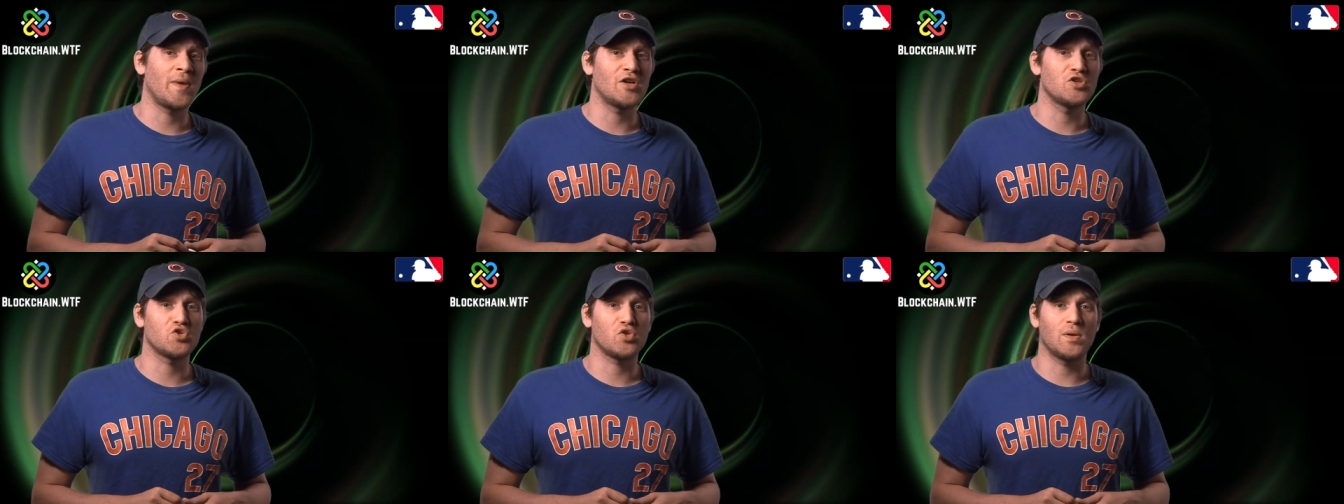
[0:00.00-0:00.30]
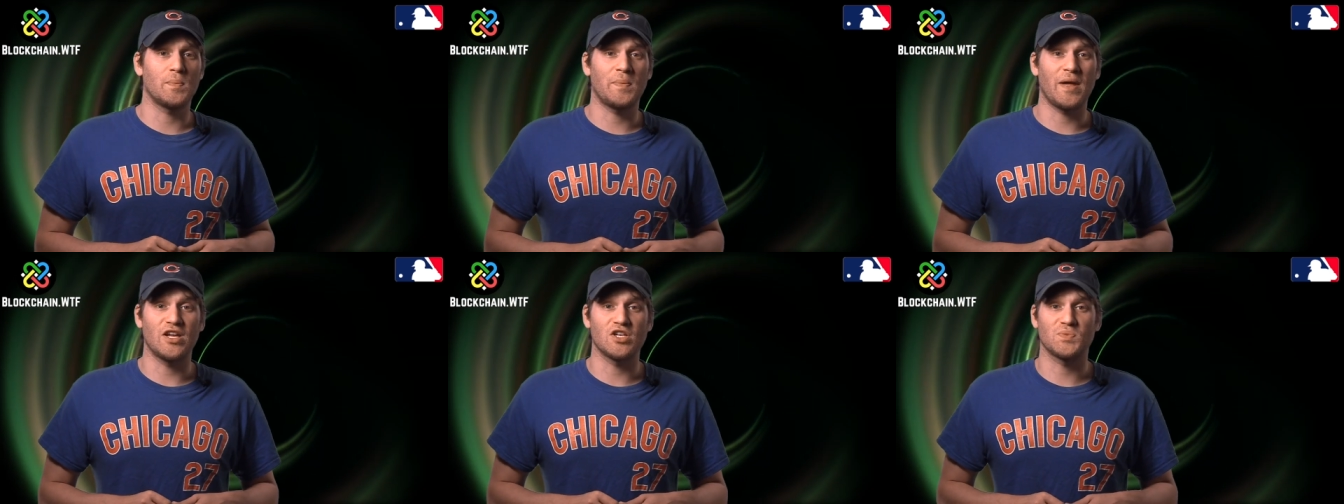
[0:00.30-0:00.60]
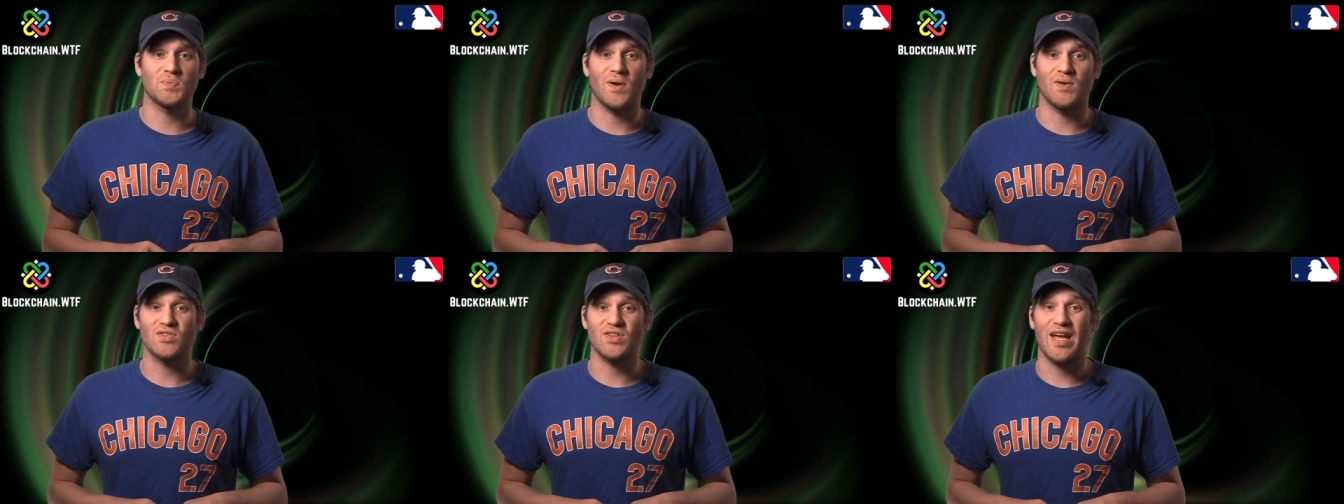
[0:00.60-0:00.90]
Major League
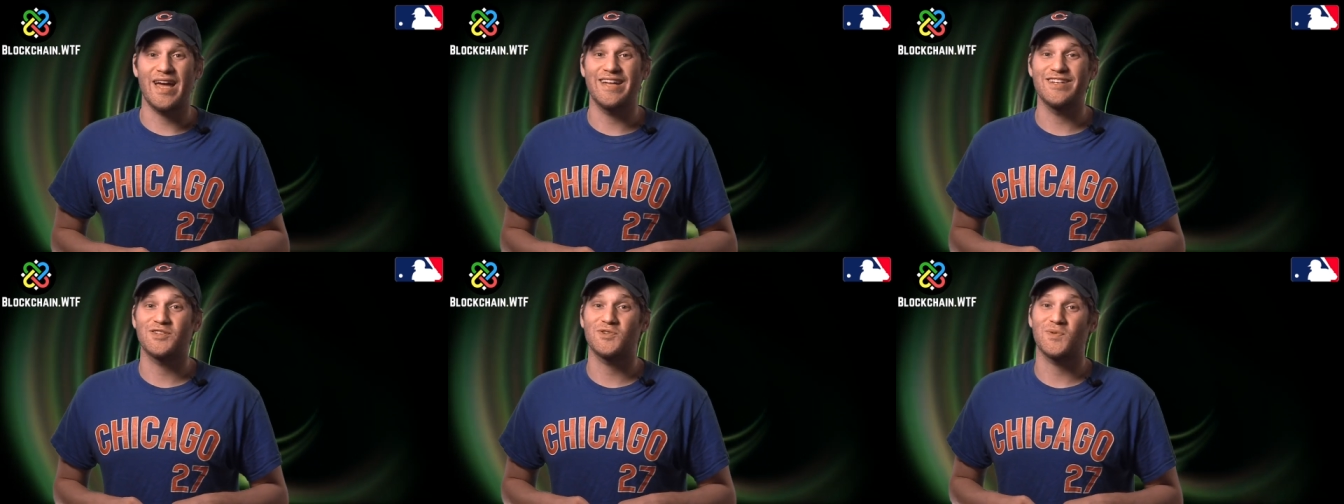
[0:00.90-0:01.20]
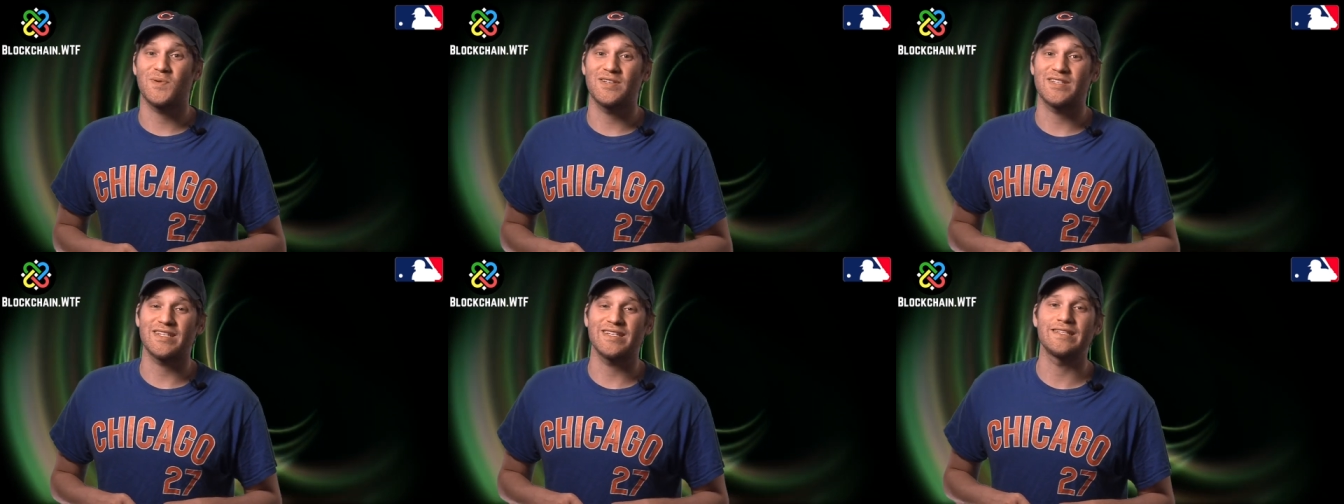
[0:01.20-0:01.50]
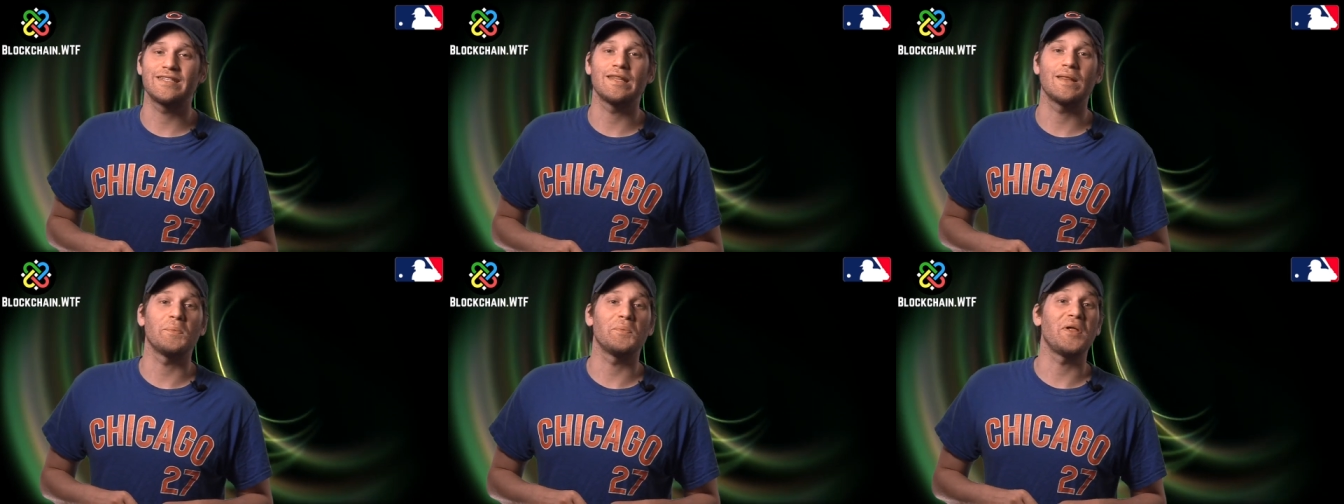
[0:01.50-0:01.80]
Baseball's entrance
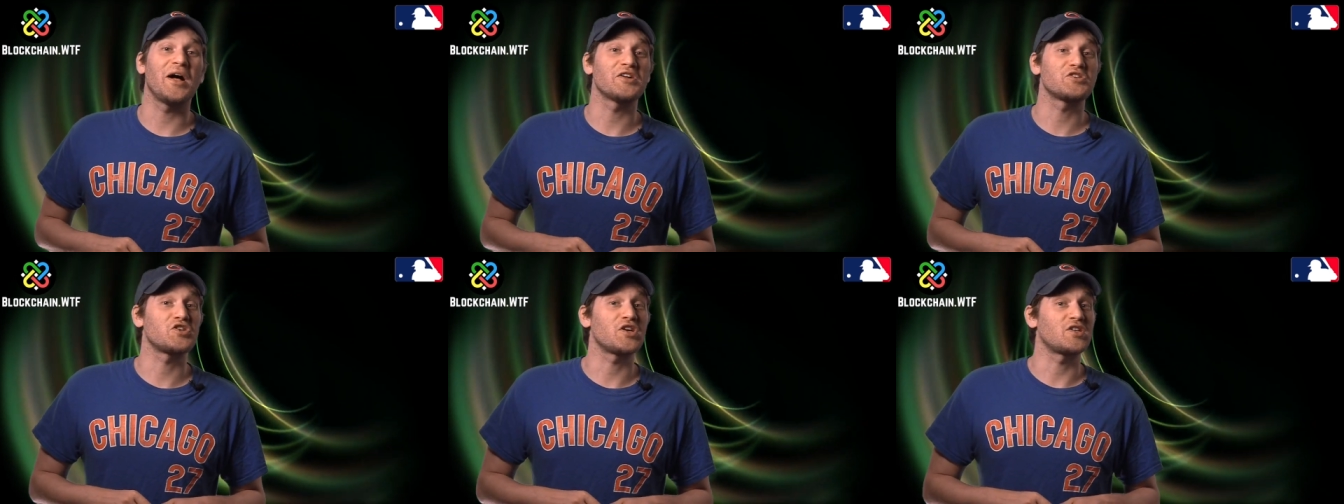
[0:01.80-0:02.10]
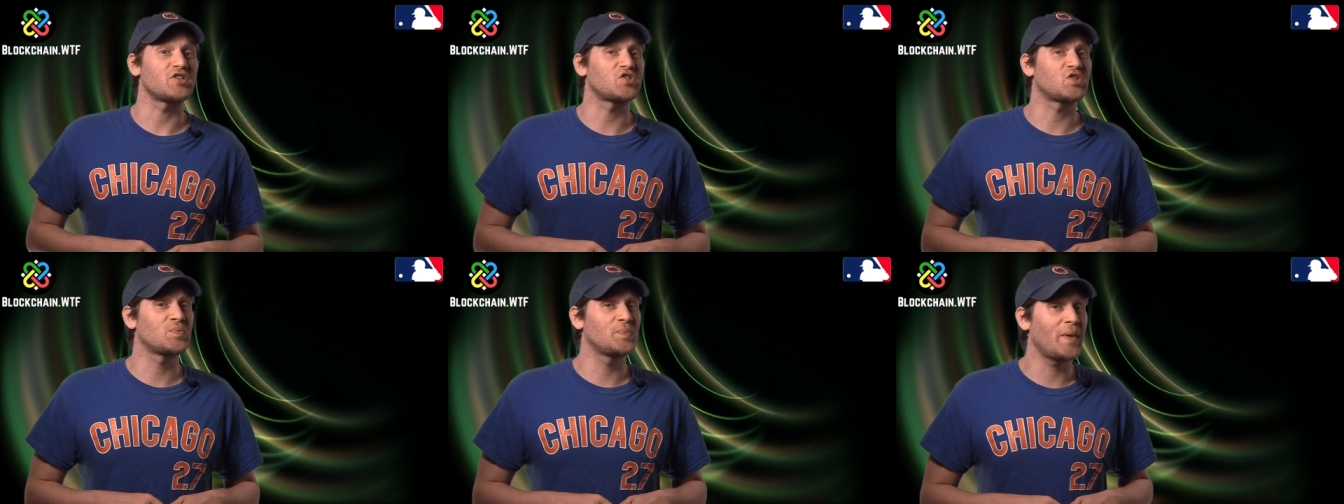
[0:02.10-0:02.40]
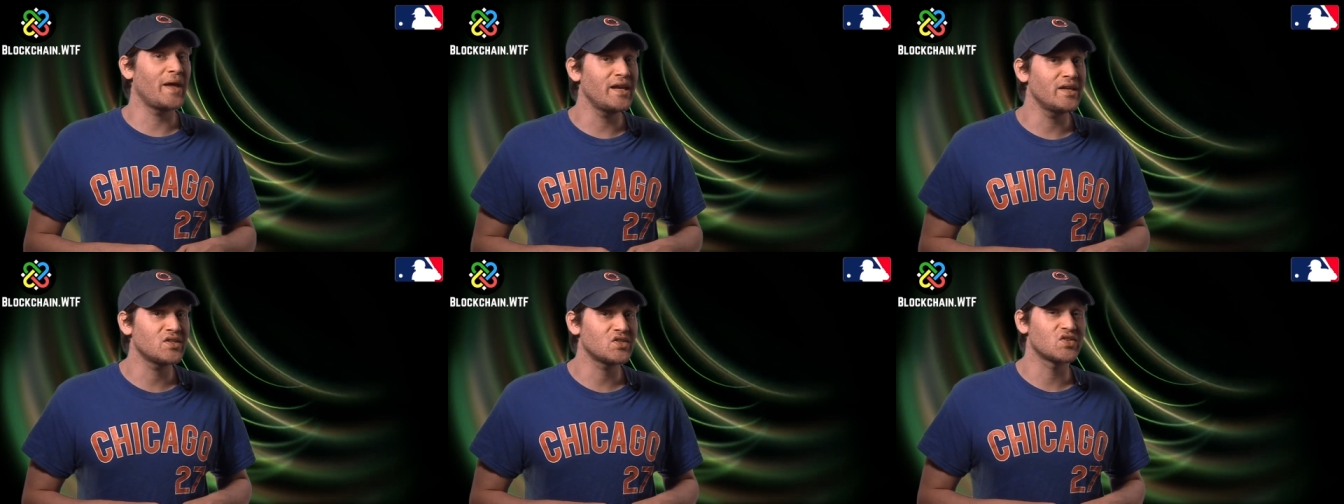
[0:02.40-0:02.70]
into the blockchain
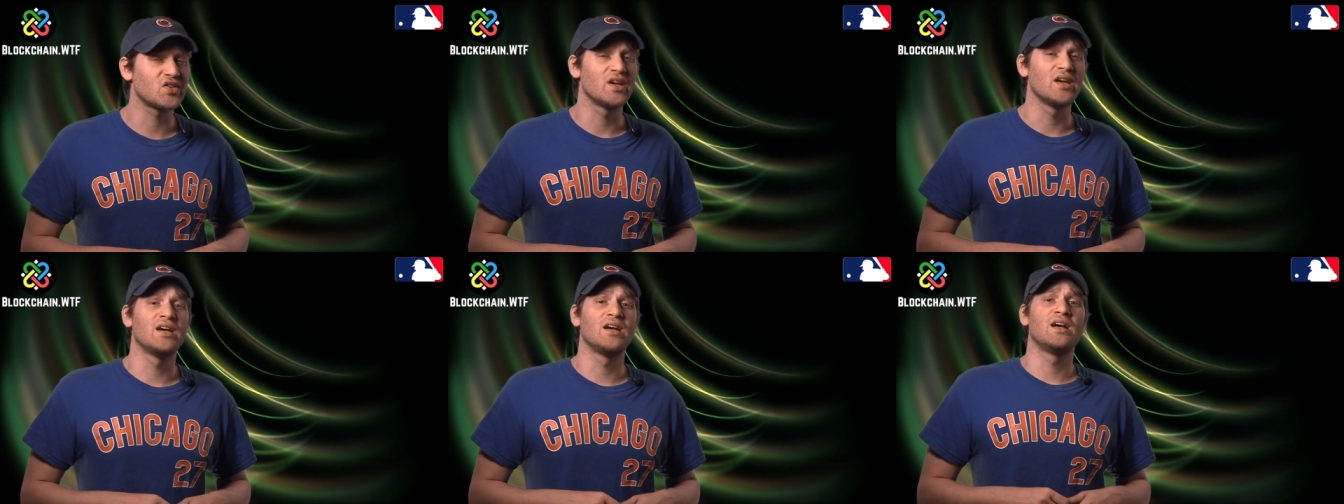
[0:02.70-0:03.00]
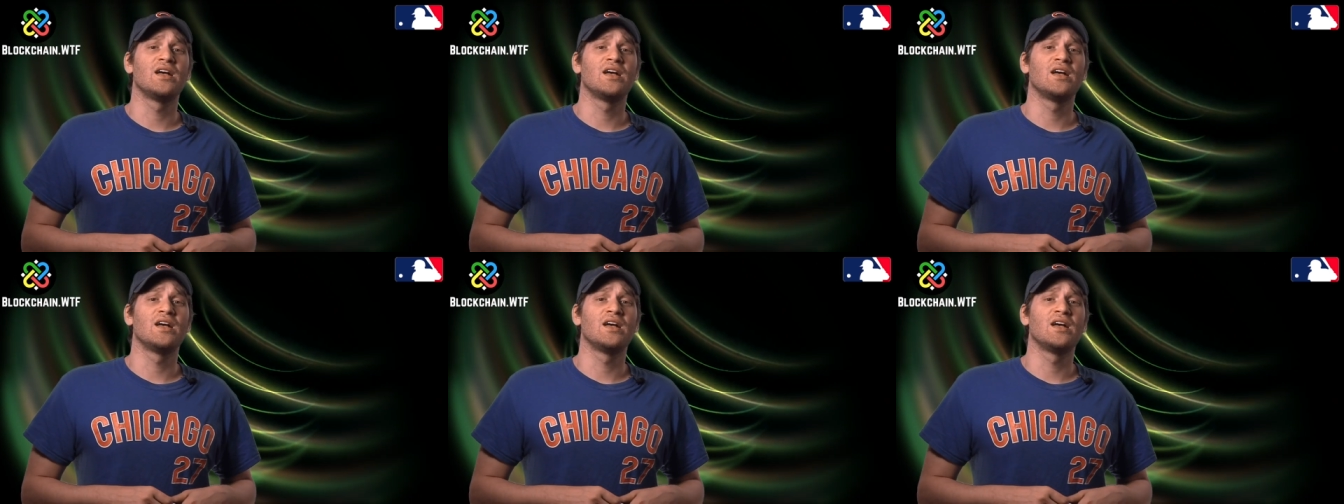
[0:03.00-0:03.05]
space.